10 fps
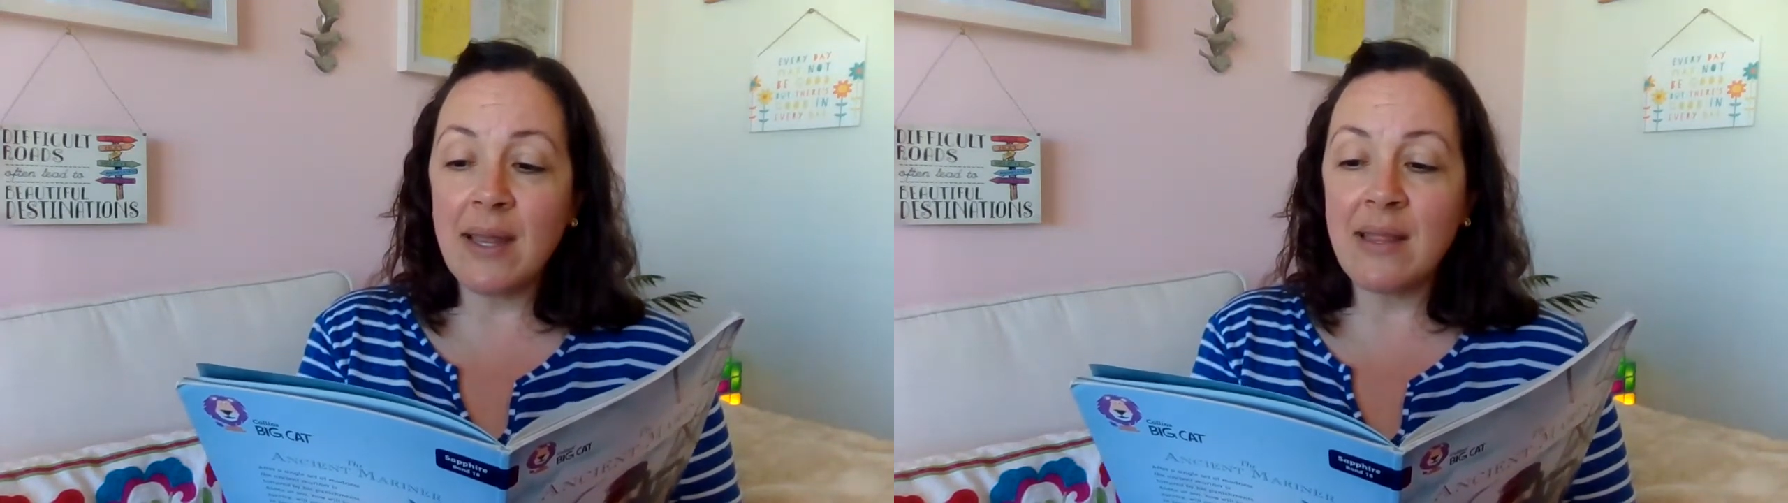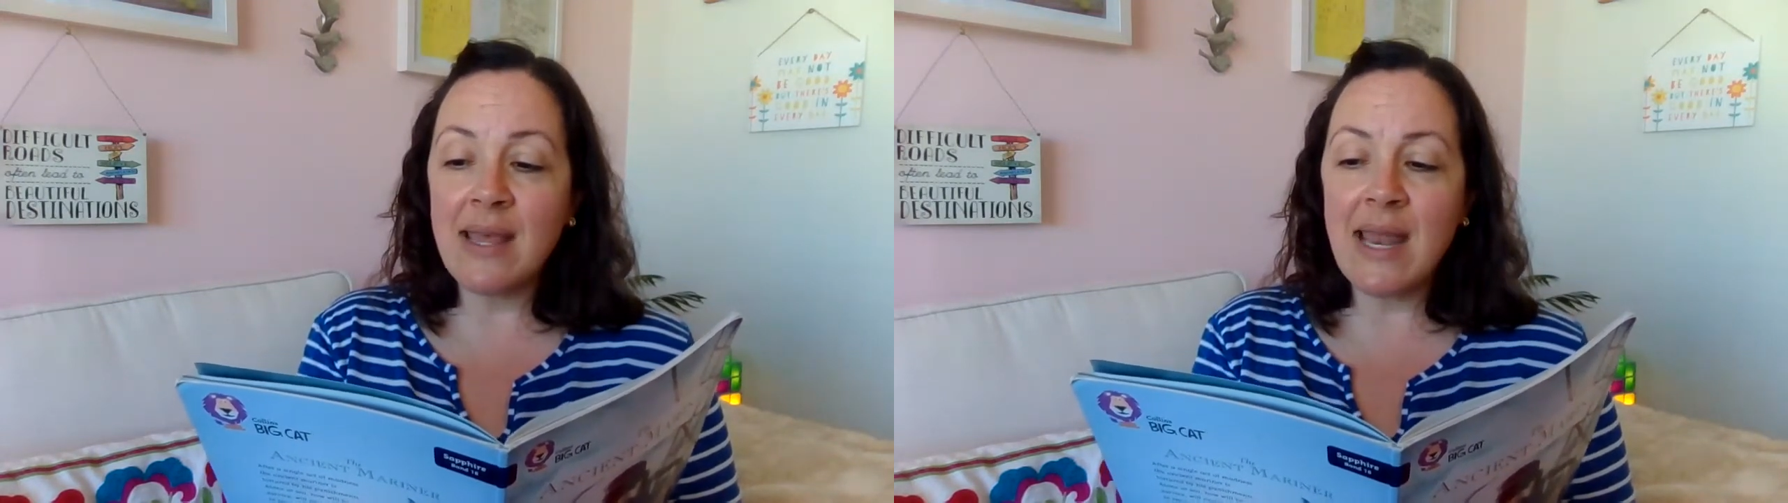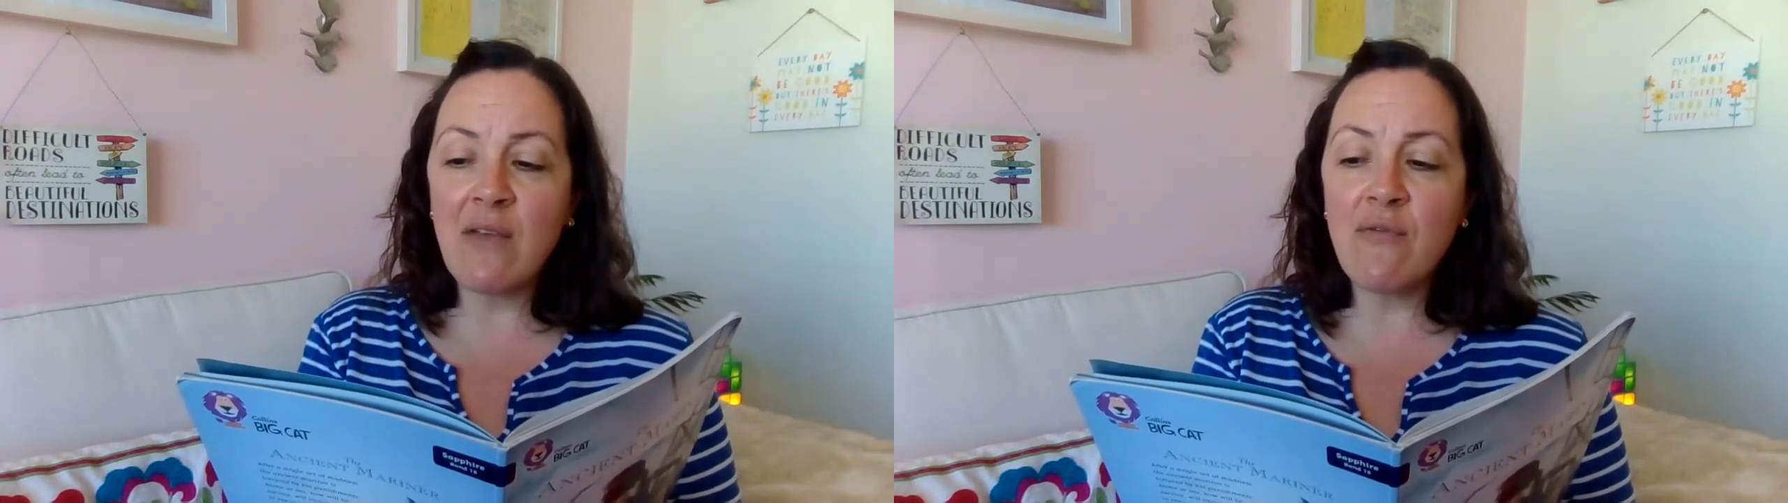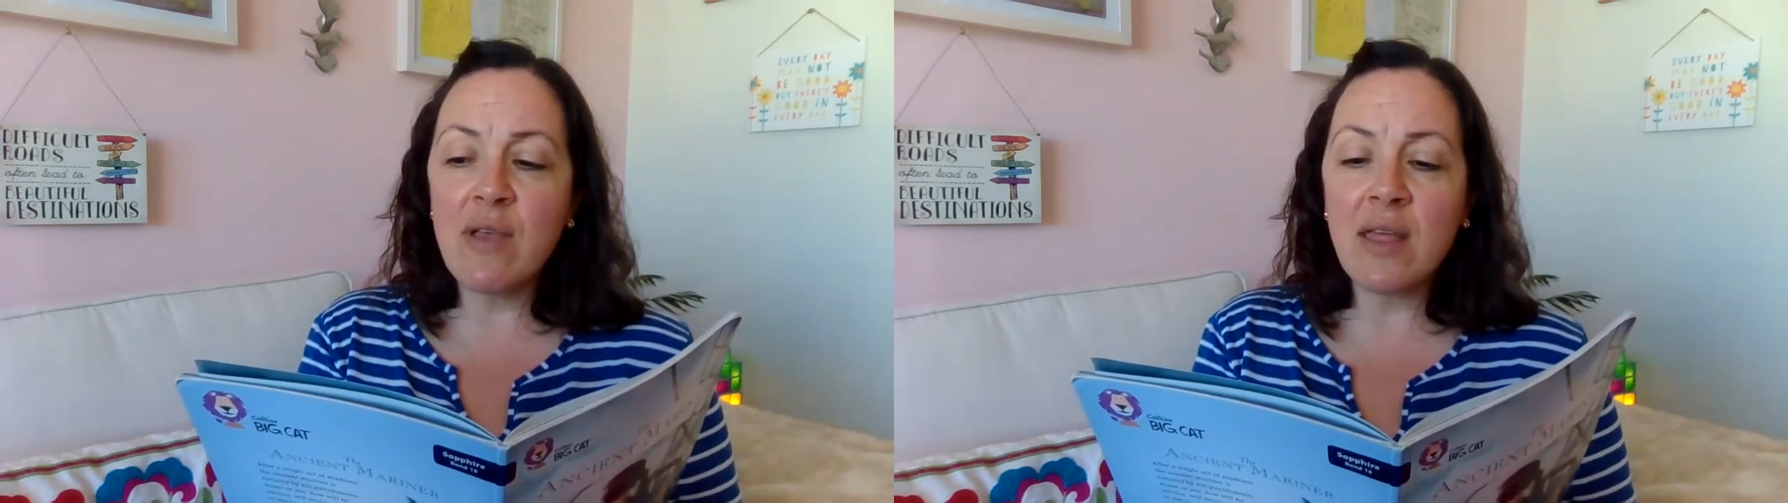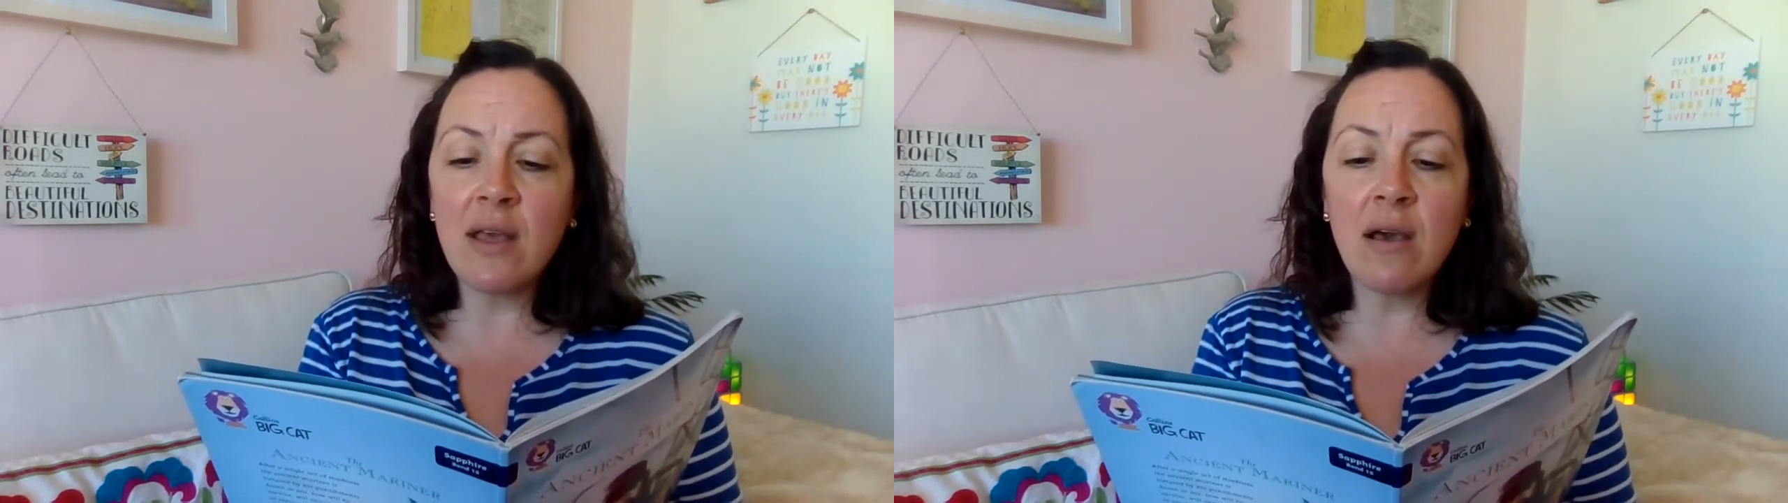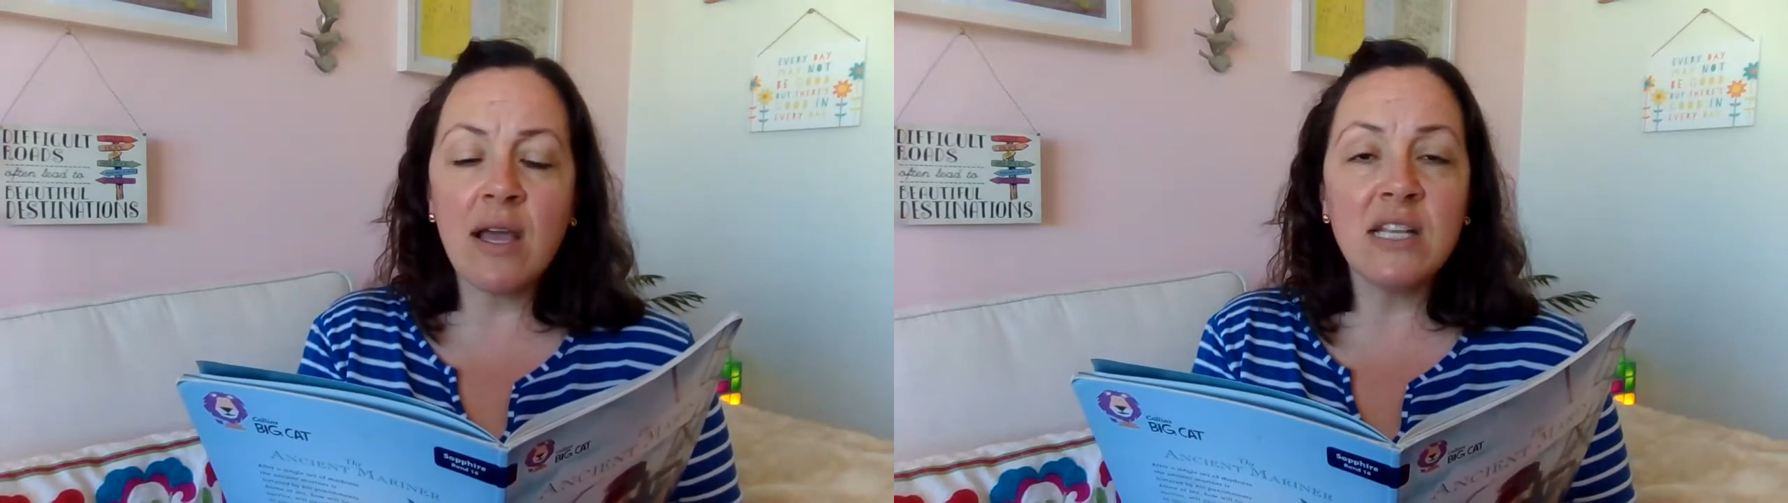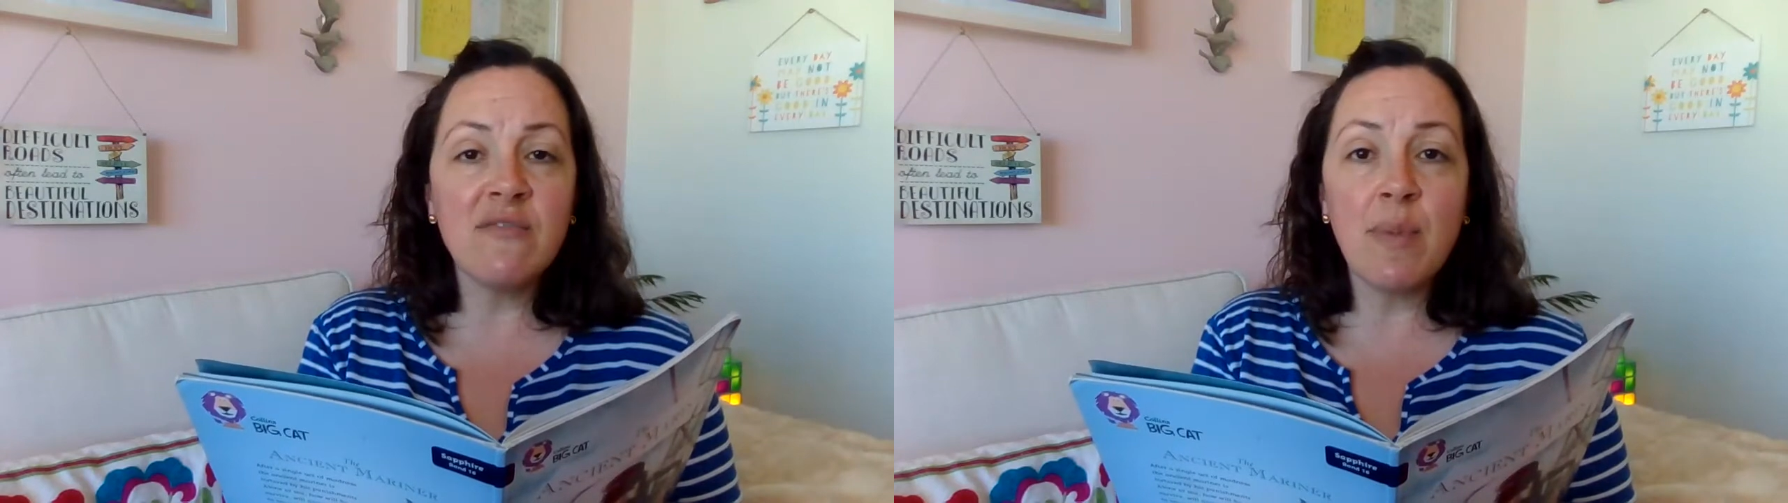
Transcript: and then every other kind of